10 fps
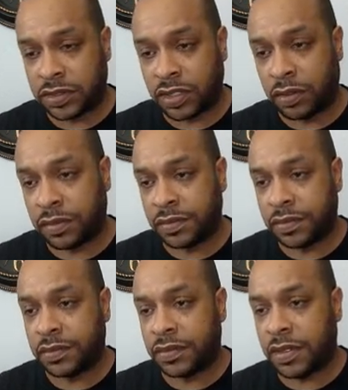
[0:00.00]
So
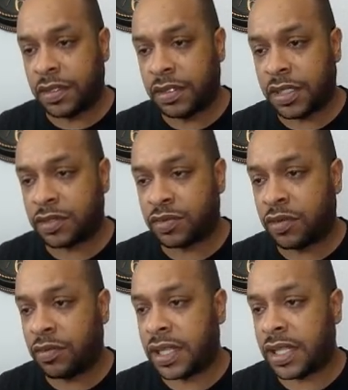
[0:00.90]
that's
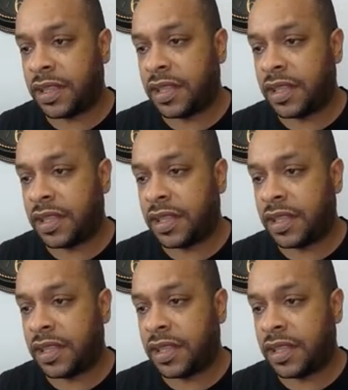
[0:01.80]
one way.